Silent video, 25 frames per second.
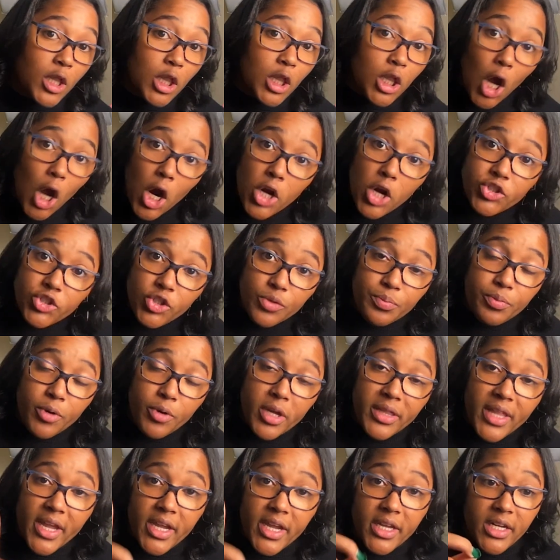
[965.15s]
larger print,
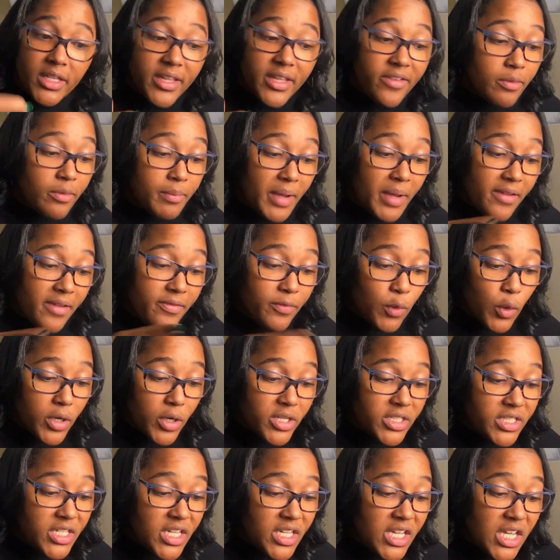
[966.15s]
like an 11 by
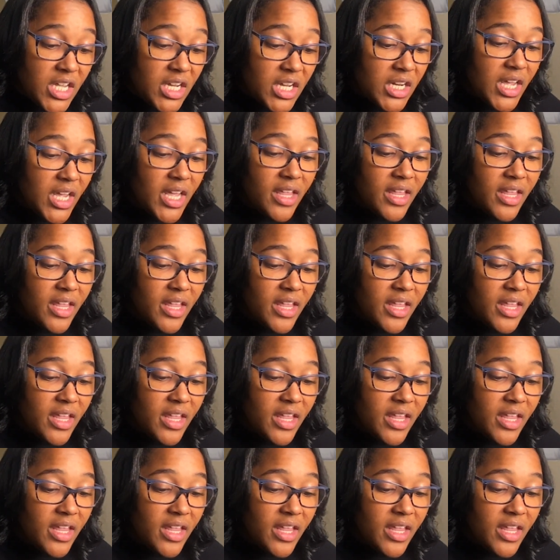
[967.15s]
14,